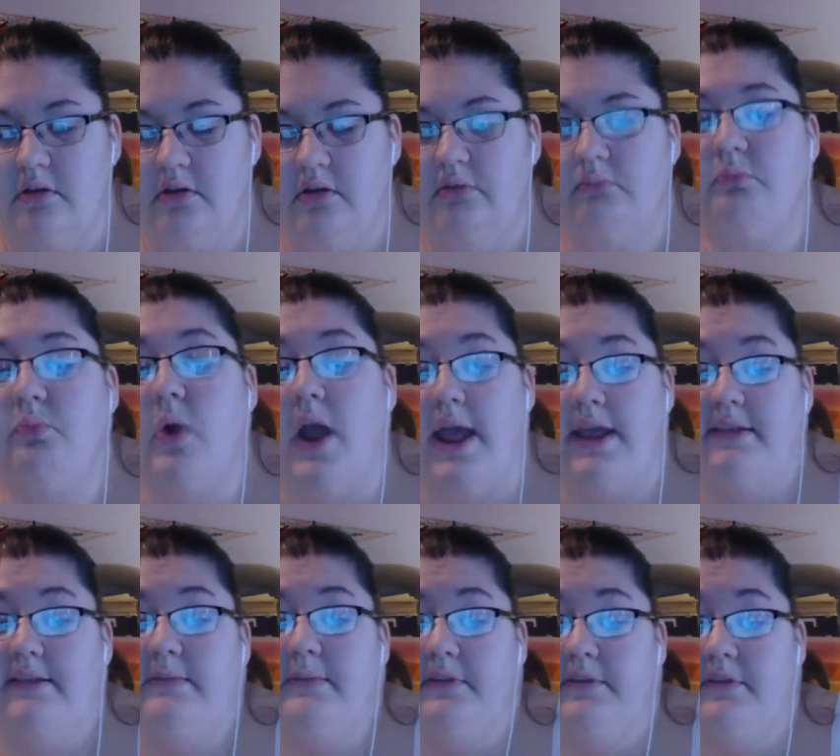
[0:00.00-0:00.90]
right,
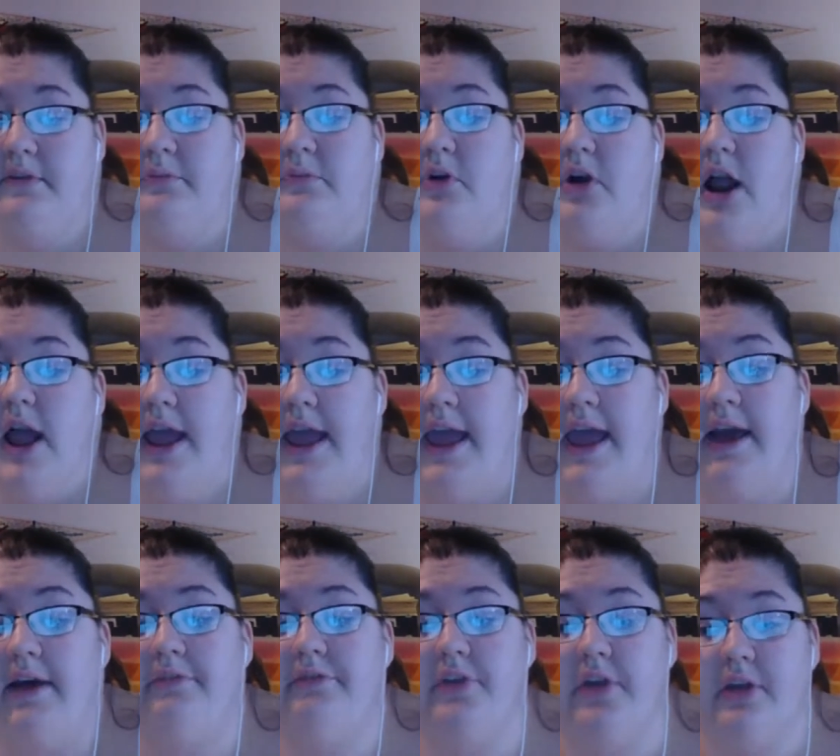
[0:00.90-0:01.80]
Spencer Moore. I
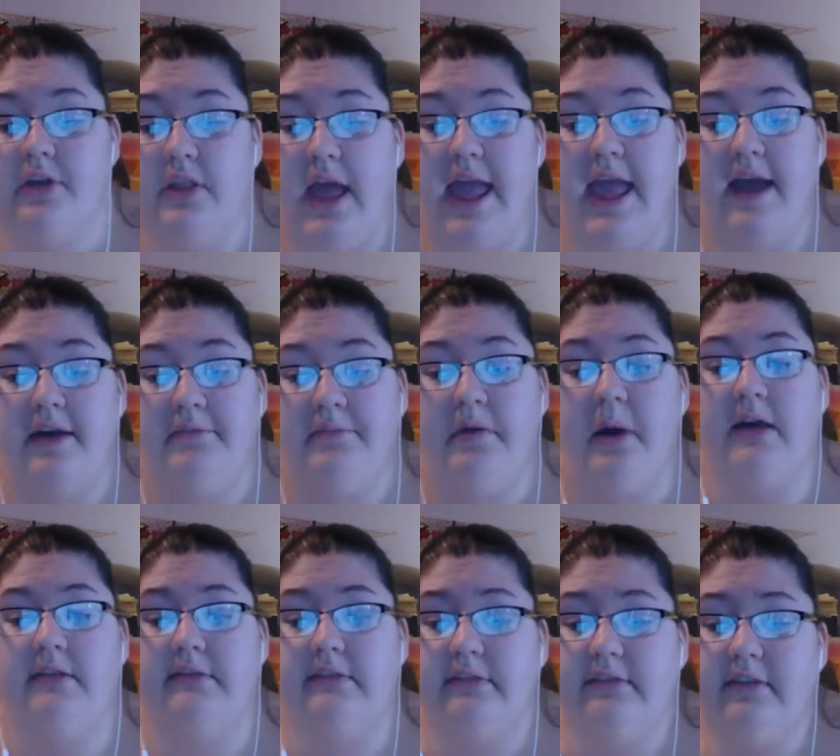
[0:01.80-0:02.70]
have
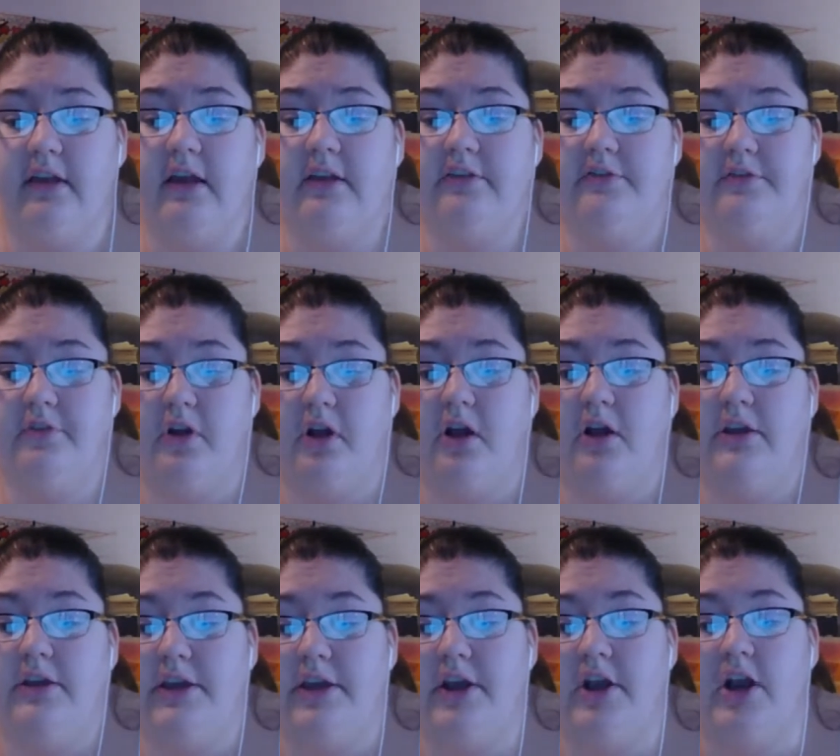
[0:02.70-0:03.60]
pasta sauce for all
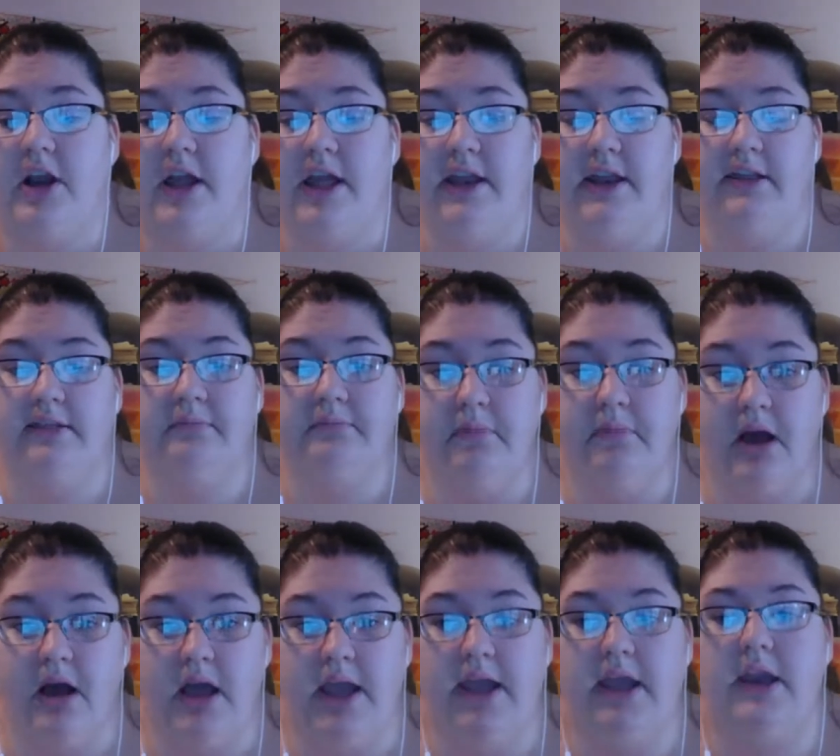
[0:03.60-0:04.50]
year, and it's
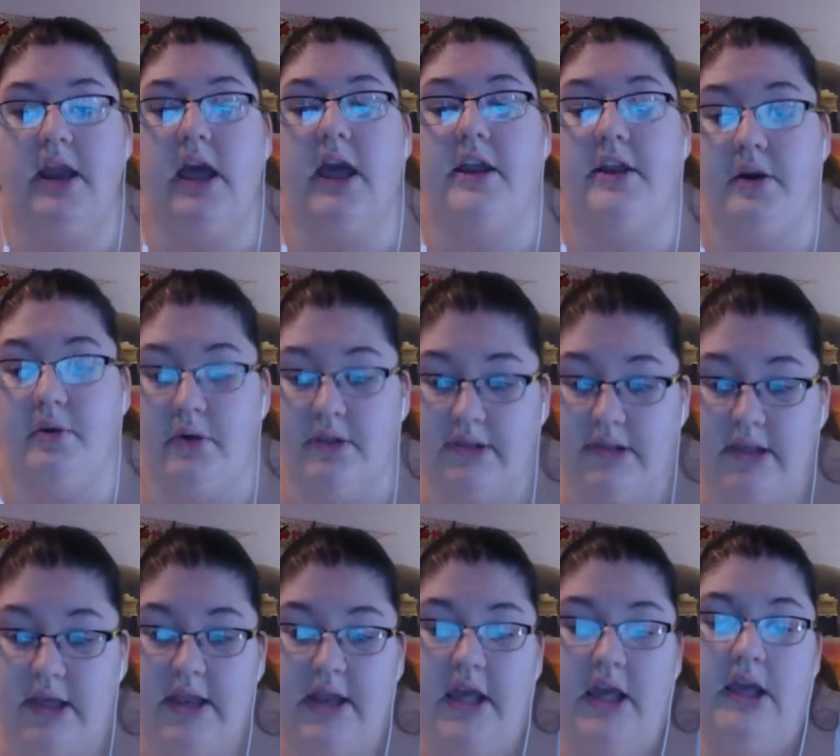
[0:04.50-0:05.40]
mine. I know what's
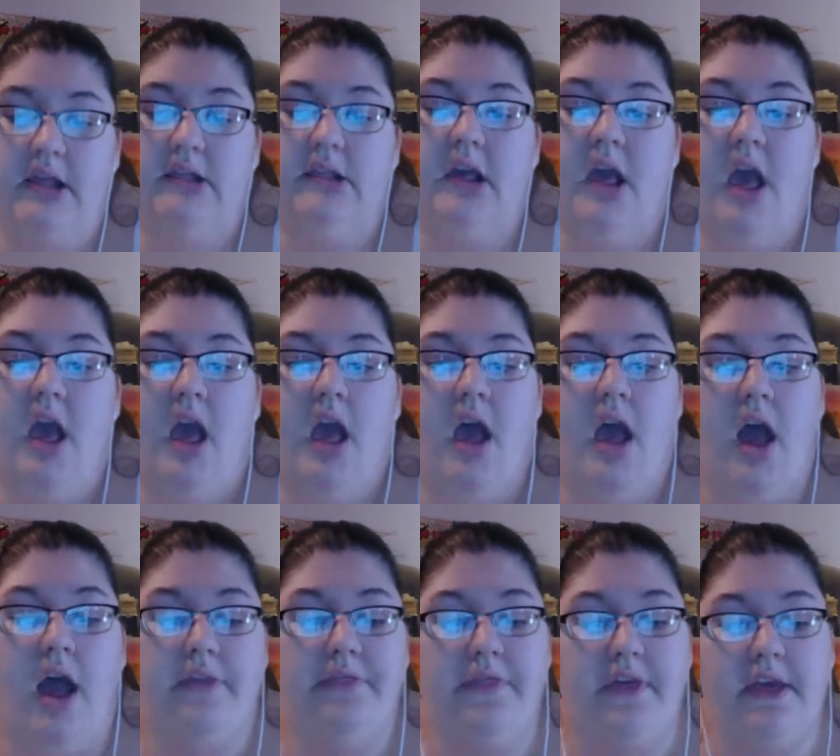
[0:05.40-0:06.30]
in it.
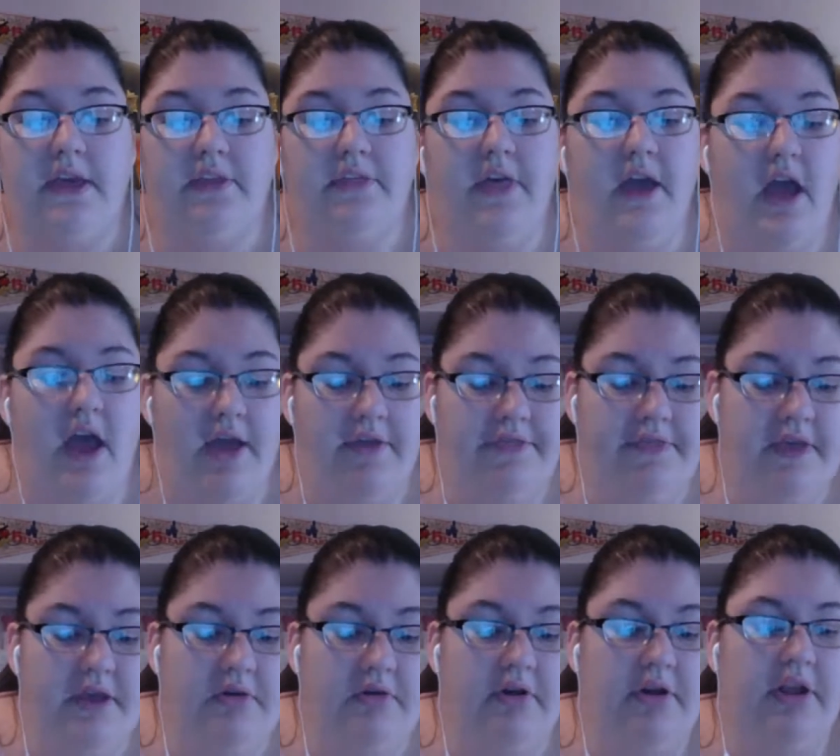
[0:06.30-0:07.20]
I think
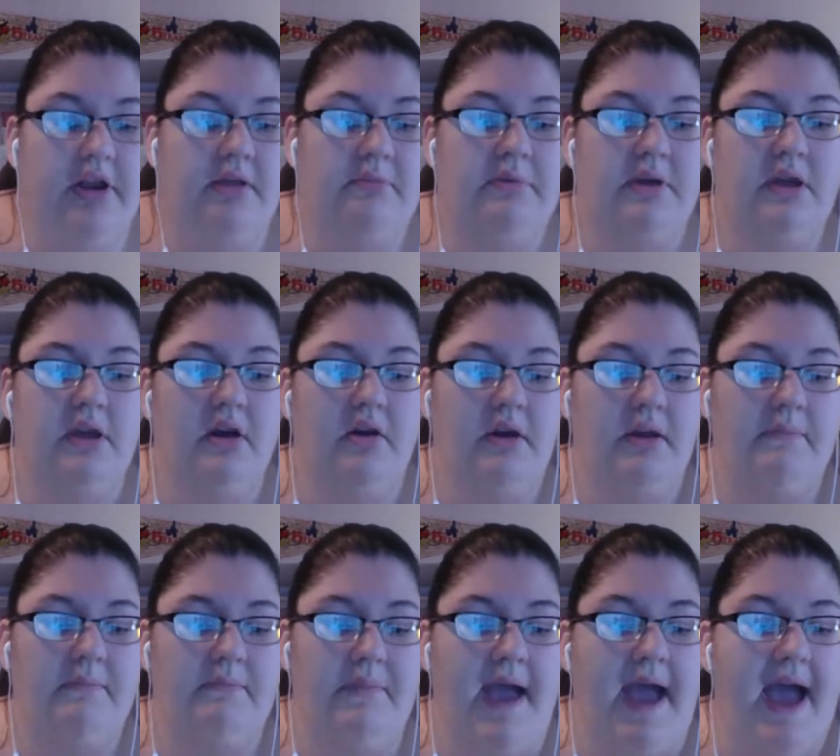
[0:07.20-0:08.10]
we're going to be
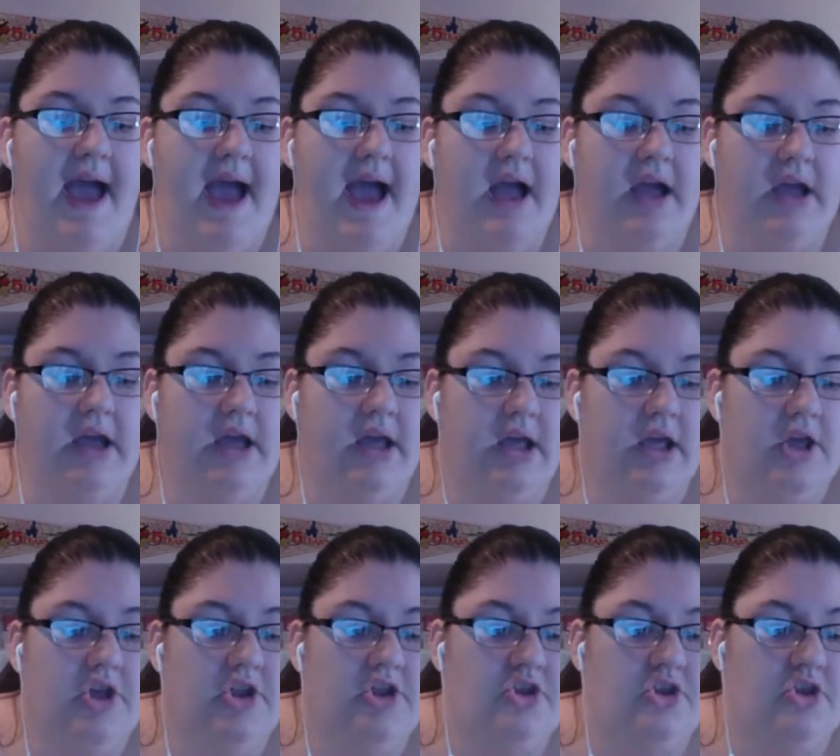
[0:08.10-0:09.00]
going back
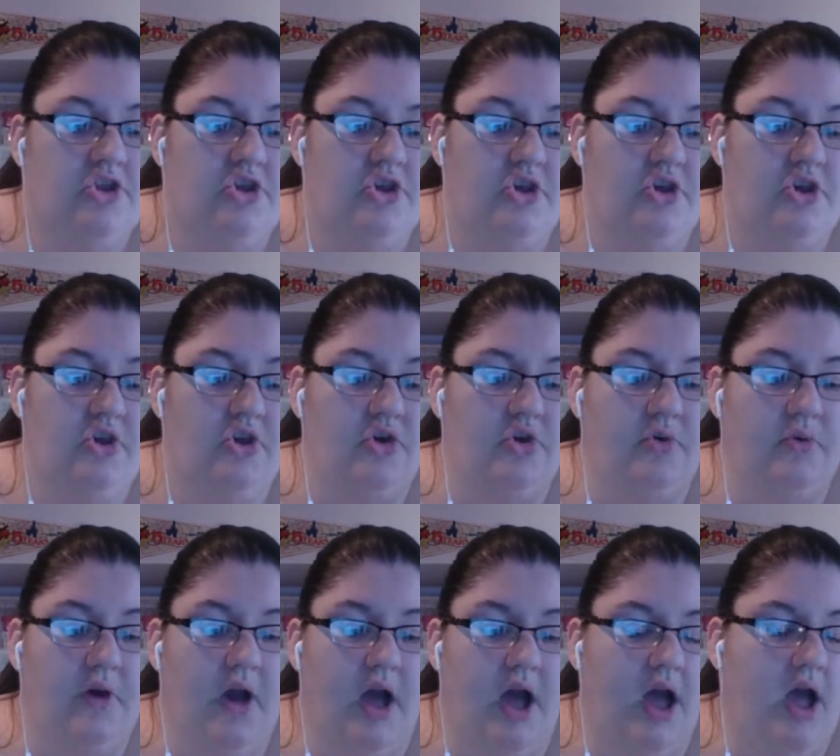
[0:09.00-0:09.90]

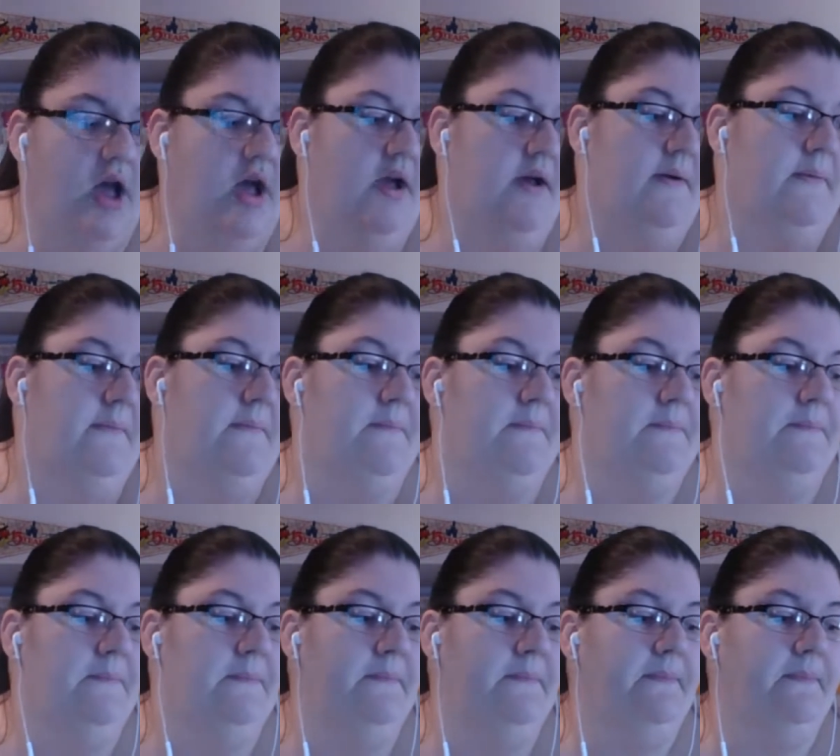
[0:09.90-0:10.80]
to
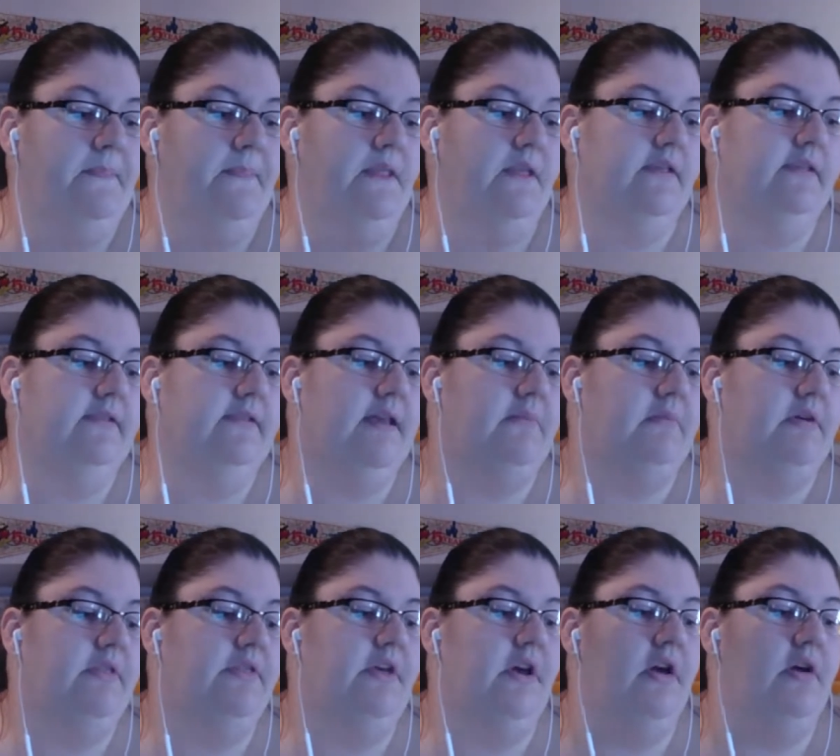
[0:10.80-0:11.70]
some
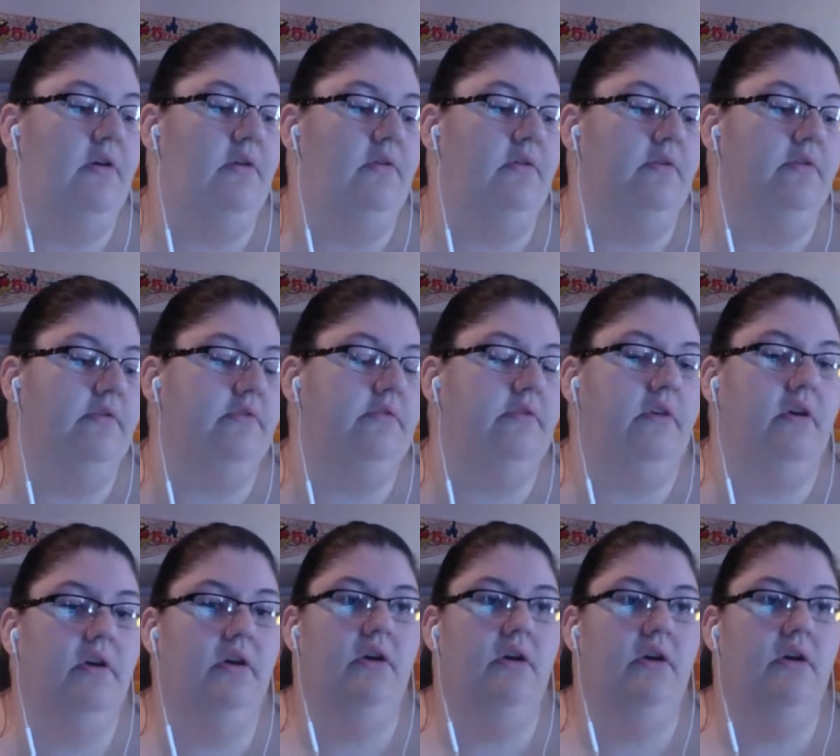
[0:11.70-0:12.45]
of those,